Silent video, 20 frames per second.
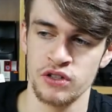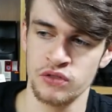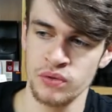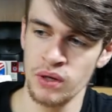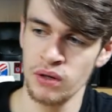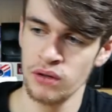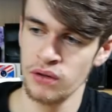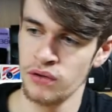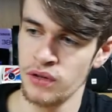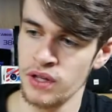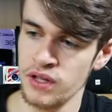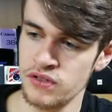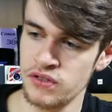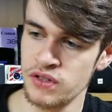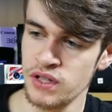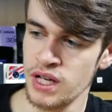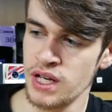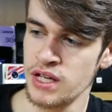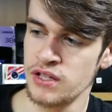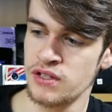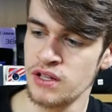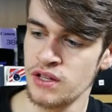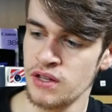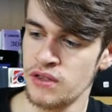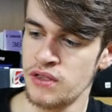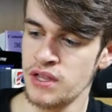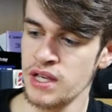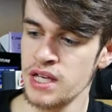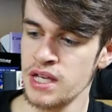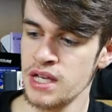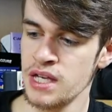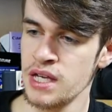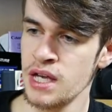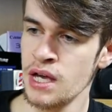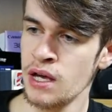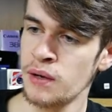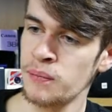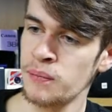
as well. This is the